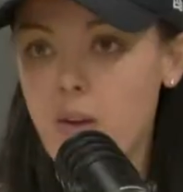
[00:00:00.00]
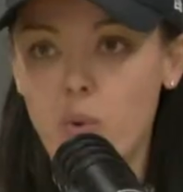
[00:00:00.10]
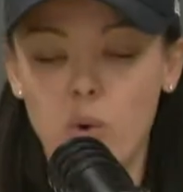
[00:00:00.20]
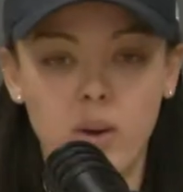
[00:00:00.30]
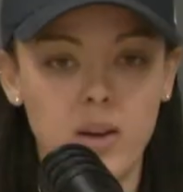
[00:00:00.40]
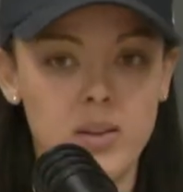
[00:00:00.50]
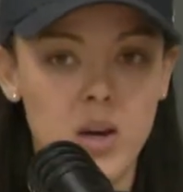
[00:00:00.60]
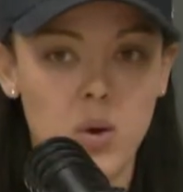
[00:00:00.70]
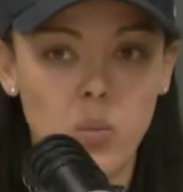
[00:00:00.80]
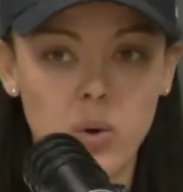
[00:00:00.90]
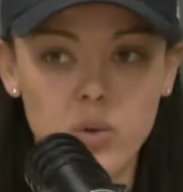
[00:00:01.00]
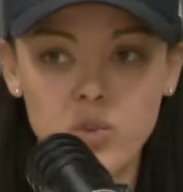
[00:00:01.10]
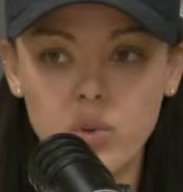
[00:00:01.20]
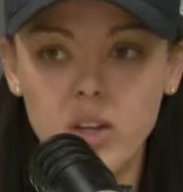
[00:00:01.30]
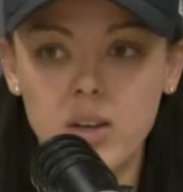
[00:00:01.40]
we look at World
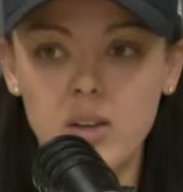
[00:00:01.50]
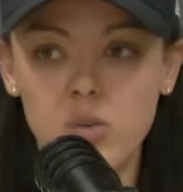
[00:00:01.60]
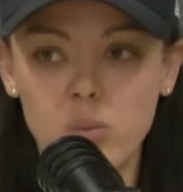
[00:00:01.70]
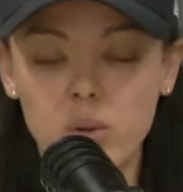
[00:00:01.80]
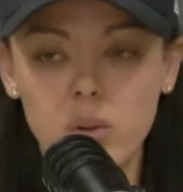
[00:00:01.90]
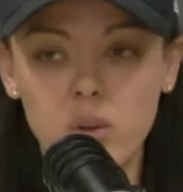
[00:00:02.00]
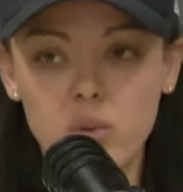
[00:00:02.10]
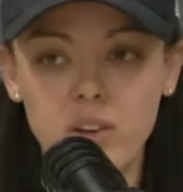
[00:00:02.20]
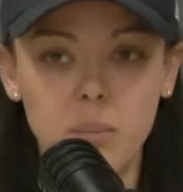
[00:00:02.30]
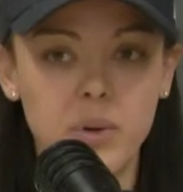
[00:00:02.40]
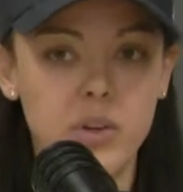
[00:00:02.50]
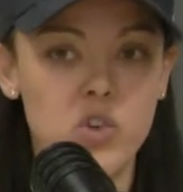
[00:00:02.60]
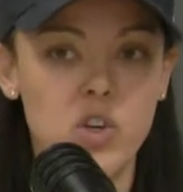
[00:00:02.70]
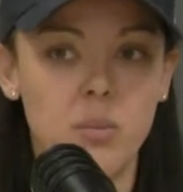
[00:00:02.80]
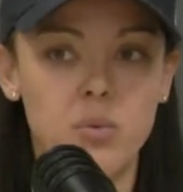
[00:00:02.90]
Juniors, World Youth
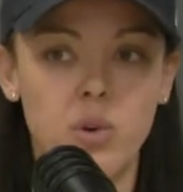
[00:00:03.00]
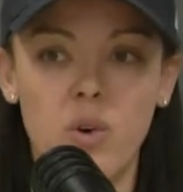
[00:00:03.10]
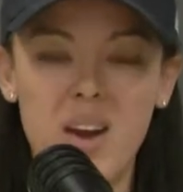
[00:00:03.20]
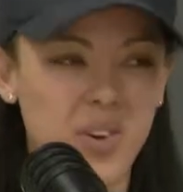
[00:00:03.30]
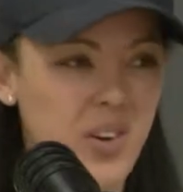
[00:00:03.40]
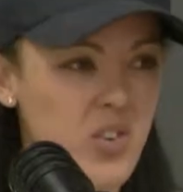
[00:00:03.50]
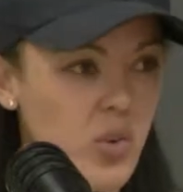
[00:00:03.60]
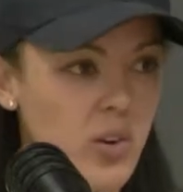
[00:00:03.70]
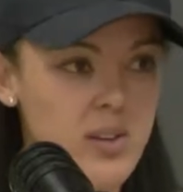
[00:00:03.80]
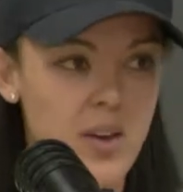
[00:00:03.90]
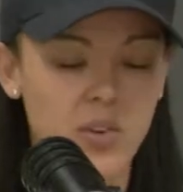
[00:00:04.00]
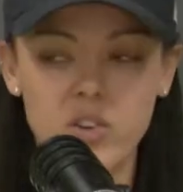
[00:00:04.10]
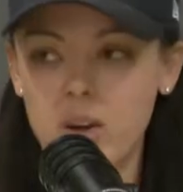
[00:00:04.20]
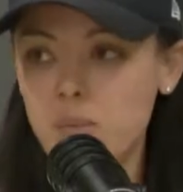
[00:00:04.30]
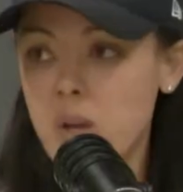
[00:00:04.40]
Championships, Africa Juniors, Africa
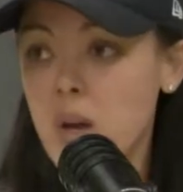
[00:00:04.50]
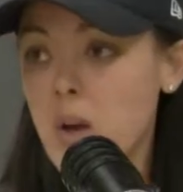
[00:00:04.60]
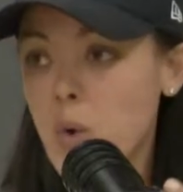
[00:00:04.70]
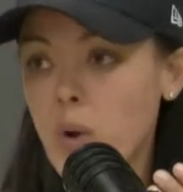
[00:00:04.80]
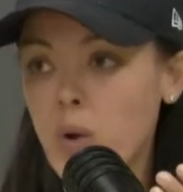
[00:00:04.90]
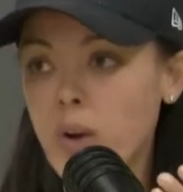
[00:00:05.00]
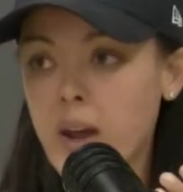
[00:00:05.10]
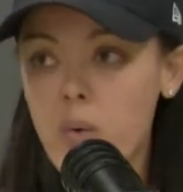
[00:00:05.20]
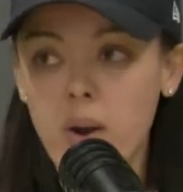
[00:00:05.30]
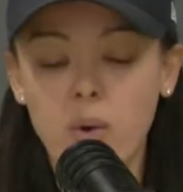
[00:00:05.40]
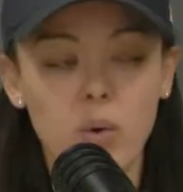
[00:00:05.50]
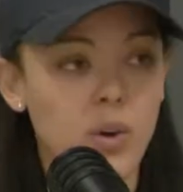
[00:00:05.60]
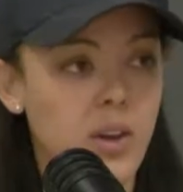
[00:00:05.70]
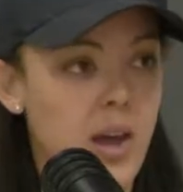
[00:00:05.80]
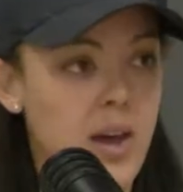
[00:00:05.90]
Champs. We look at our record
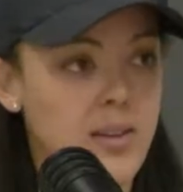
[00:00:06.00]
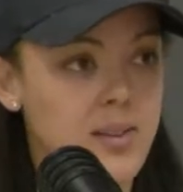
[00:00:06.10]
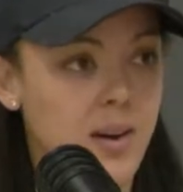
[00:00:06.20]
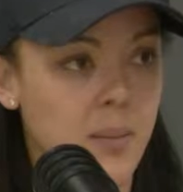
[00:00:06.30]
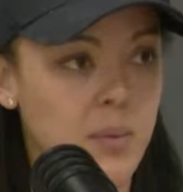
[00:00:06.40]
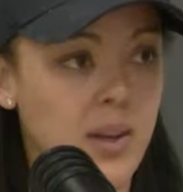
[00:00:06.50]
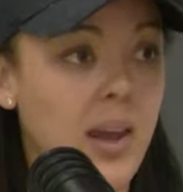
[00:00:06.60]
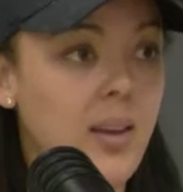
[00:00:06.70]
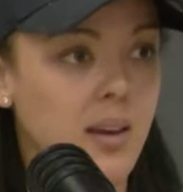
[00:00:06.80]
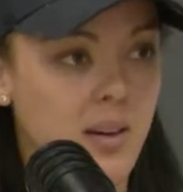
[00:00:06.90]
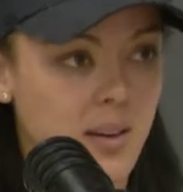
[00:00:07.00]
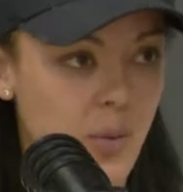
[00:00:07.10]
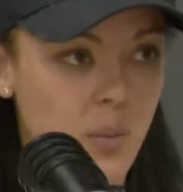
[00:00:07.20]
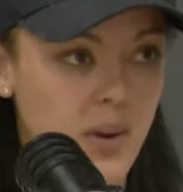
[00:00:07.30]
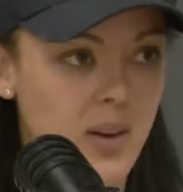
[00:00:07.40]
at in Kenya,
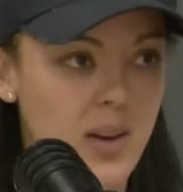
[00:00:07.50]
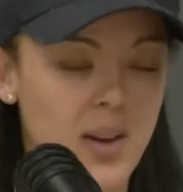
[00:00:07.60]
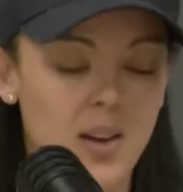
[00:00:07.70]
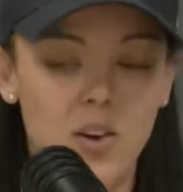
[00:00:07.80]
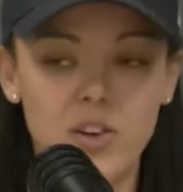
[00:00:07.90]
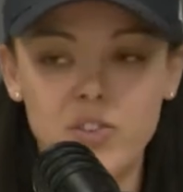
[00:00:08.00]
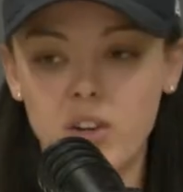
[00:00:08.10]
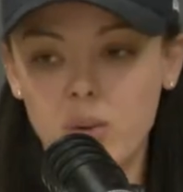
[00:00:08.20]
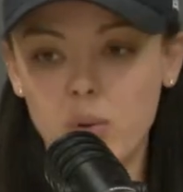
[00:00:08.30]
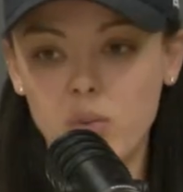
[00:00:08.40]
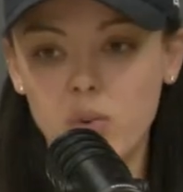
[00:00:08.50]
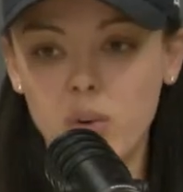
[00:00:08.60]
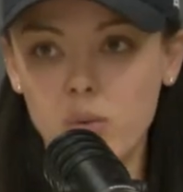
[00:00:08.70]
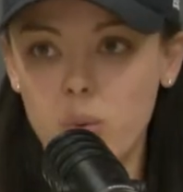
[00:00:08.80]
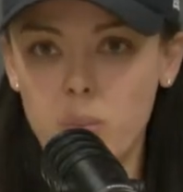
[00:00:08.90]
Nairobi, last year at the World
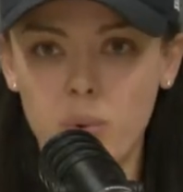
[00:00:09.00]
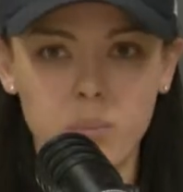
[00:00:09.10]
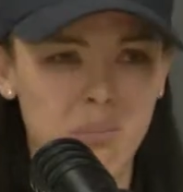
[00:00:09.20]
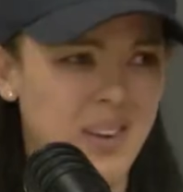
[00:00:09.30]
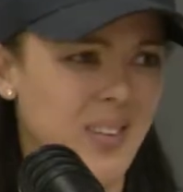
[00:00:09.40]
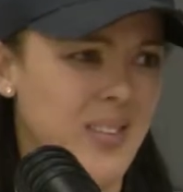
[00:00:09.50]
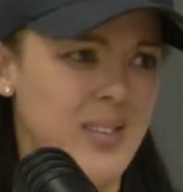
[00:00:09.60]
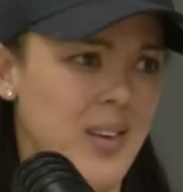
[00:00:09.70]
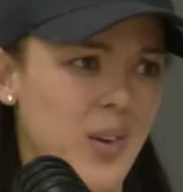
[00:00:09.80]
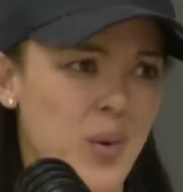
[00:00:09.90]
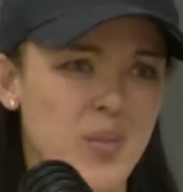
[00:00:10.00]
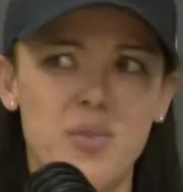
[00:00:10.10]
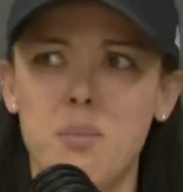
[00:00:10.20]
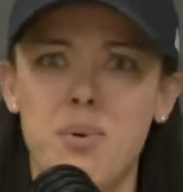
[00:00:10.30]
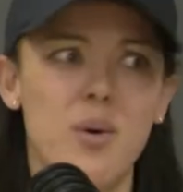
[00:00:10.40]
Juniors, where we brought medals, even
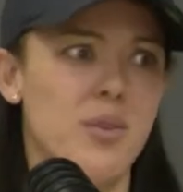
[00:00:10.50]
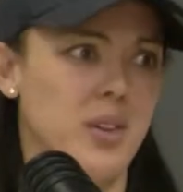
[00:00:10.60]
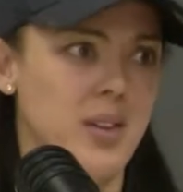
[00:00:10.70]
from pole vault,